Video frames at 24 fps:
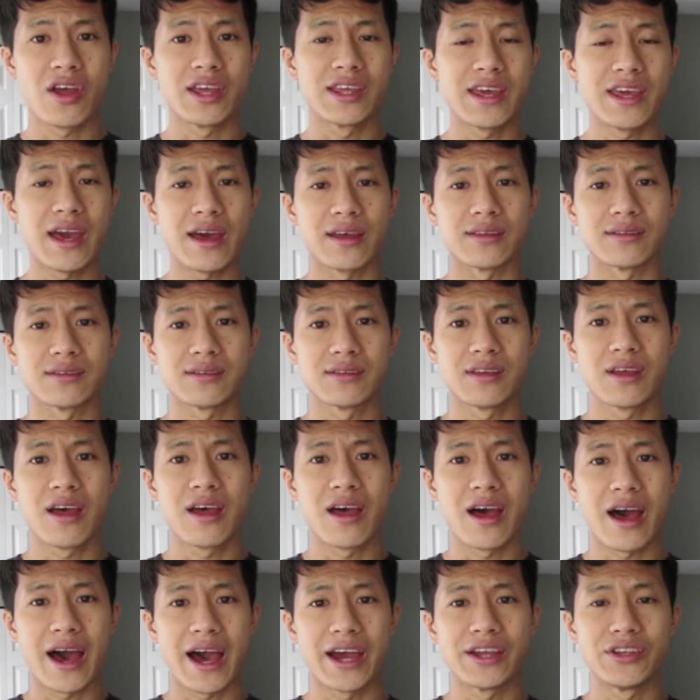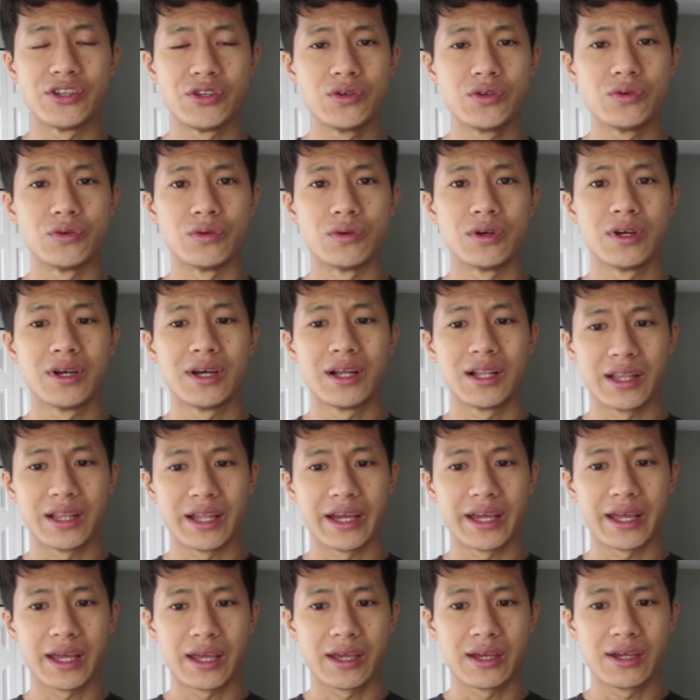Yes, I do
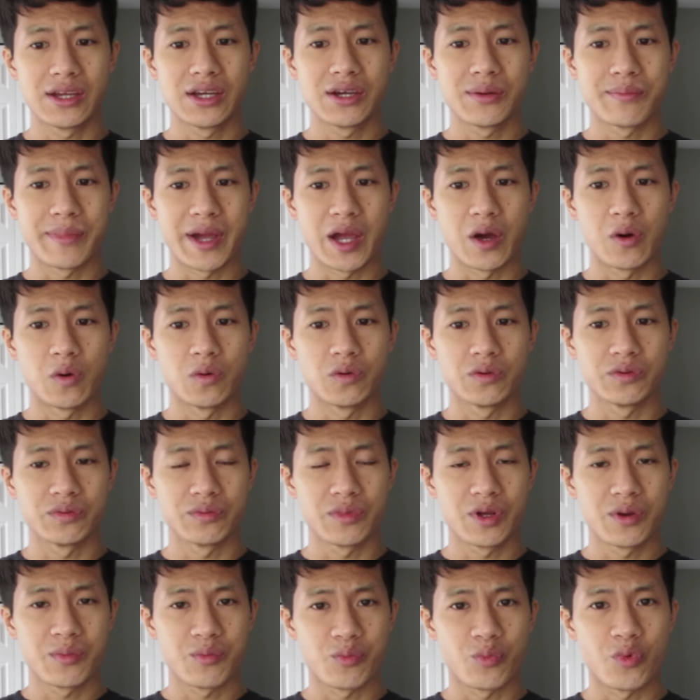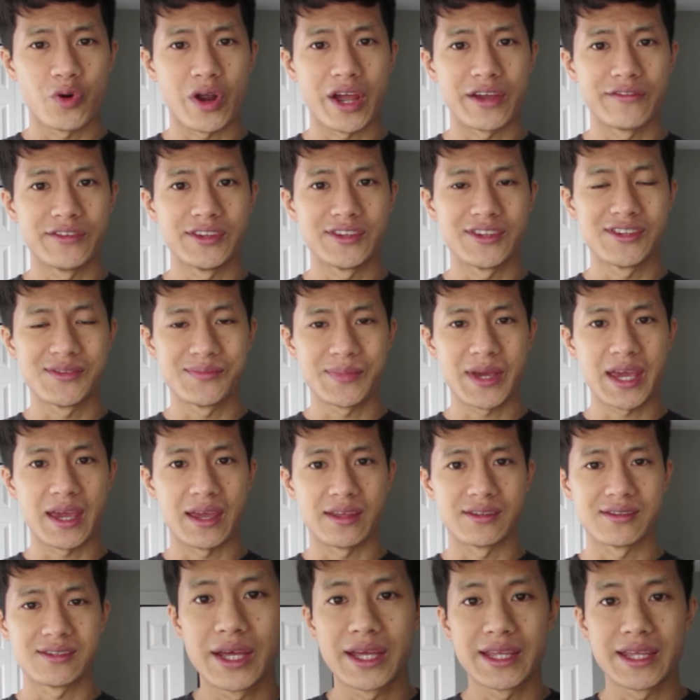like my own private
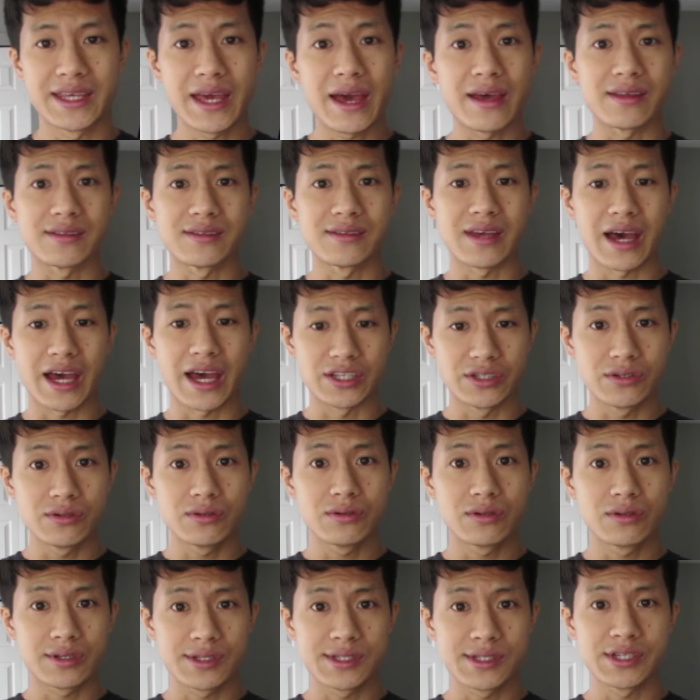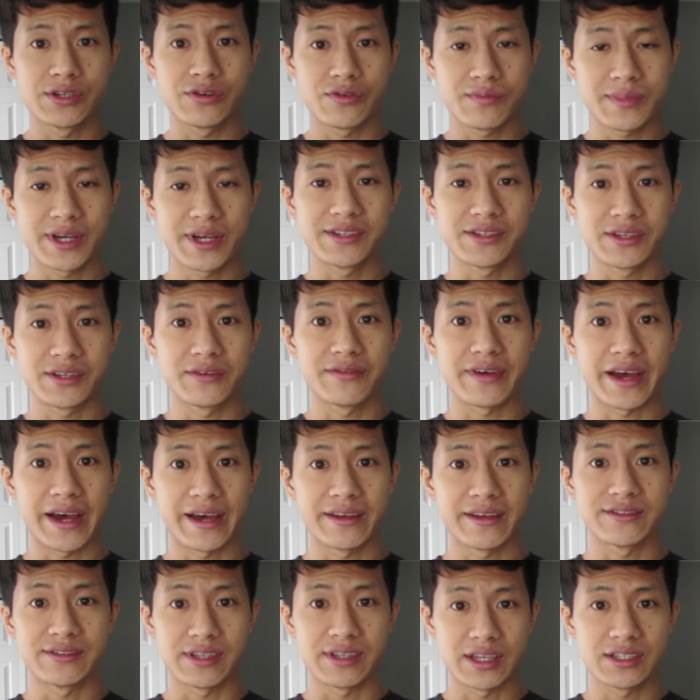space. Yes, I do consider myself
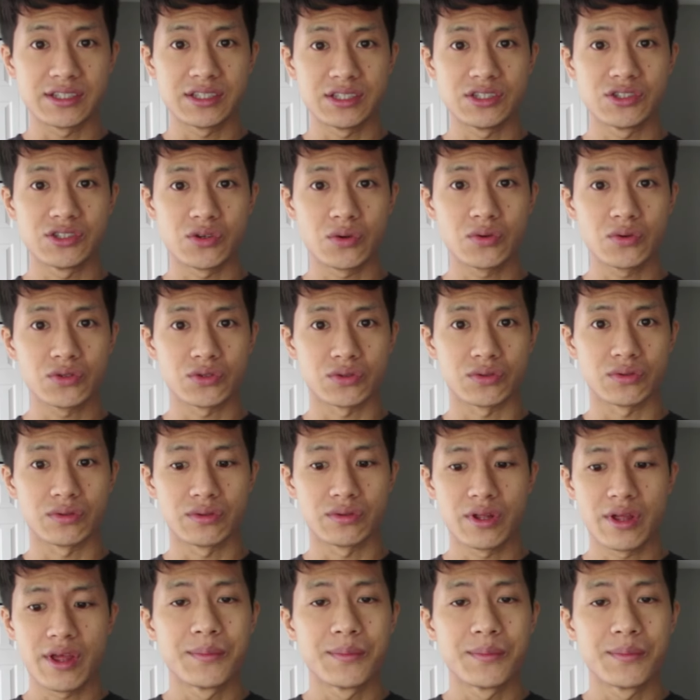as antisocial.